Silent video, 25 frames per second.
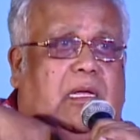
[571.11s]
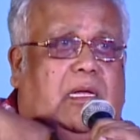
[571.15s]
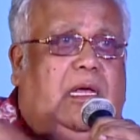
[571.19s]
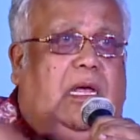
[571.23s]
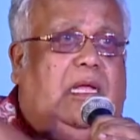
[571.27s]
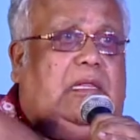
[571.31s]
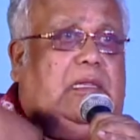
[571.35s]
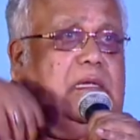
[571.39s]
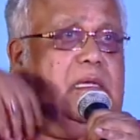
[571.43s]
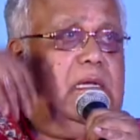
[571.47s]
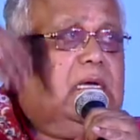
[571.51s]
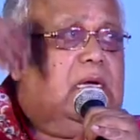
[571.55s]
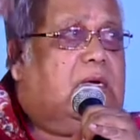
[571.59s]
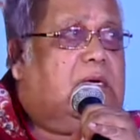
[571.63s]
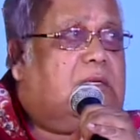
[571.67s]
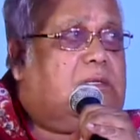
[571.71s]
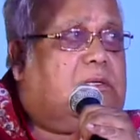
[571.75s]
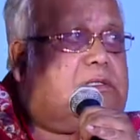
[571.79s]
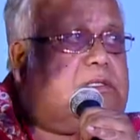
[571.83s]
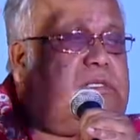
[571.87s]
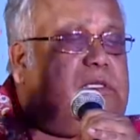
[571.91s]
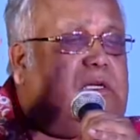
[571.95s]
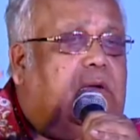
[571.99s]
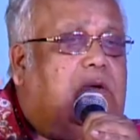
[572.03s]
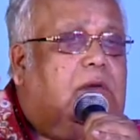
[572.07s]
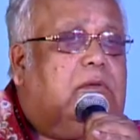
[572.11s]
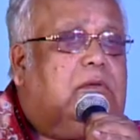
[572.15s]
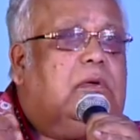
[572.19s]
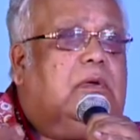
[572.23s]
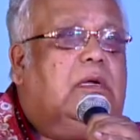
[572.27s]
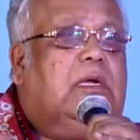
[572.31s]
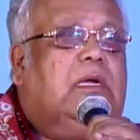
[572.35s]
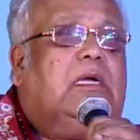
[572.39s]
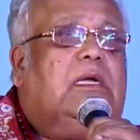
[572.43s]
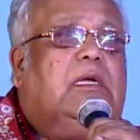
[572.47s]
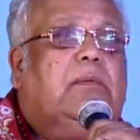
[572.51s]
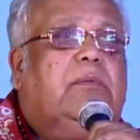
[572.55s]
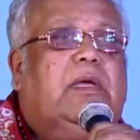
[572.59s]
unheard sound
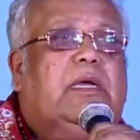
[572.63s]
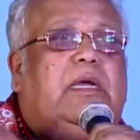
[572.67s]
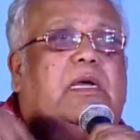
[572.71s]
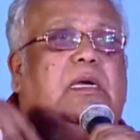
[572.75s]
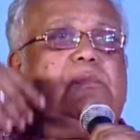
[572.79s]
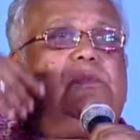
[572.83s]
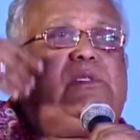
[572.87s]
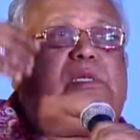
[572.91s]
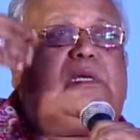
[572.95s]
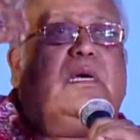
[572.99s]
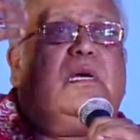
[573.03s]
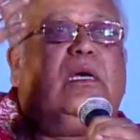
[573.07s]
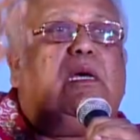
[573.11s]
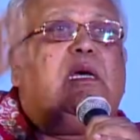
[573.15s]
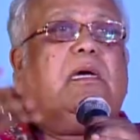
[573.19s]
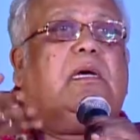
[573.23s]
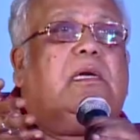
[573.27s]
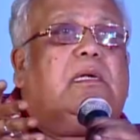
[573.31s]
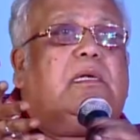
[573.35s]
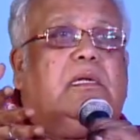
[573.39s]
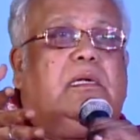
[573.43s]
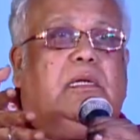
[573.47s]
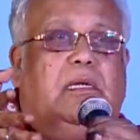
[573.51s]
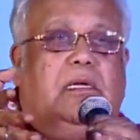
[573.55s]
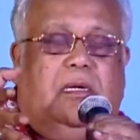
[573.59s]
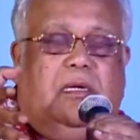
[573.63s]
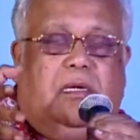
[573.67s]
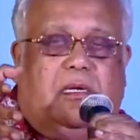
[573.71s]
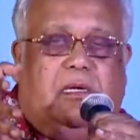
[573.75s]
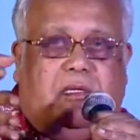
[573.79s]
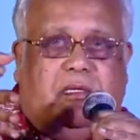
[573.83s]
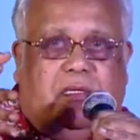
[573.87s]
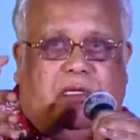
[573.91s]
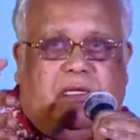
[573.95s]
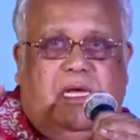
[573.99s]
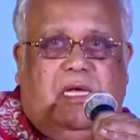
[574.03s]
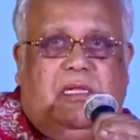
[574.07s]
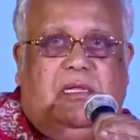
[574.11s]
becomes heard,
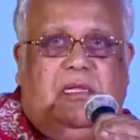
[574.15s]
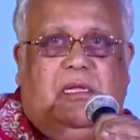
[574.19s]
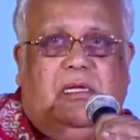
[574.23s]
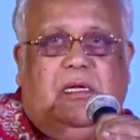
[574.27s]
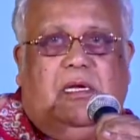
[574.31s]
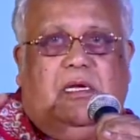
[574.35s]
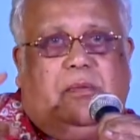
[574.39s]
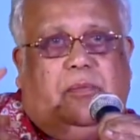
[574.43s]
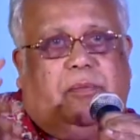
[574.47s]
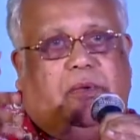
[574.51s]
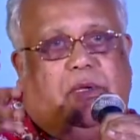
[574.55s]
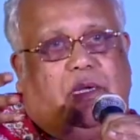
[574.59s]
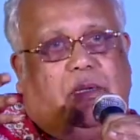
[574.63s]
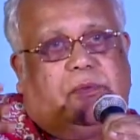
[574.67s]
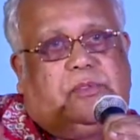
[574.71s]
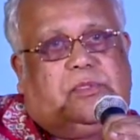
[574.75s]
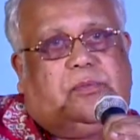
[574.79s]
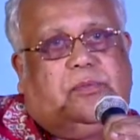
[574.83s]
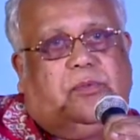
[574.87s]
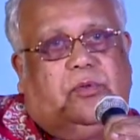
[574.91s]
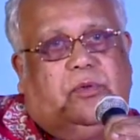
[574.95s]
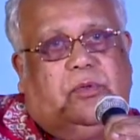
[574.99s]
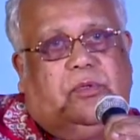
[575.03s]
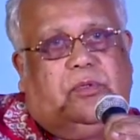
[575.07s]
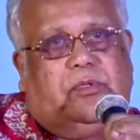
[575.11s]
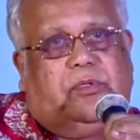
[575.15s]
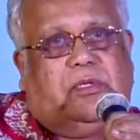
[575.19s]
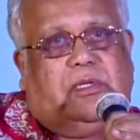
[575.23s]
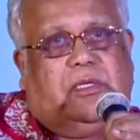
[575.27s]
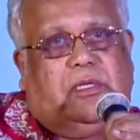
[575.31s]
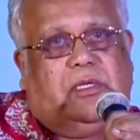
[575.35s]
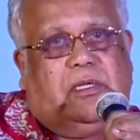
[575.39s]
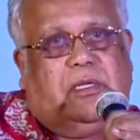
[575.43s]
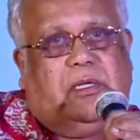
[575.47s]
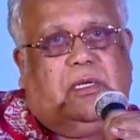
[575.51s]
then it becomes poetry.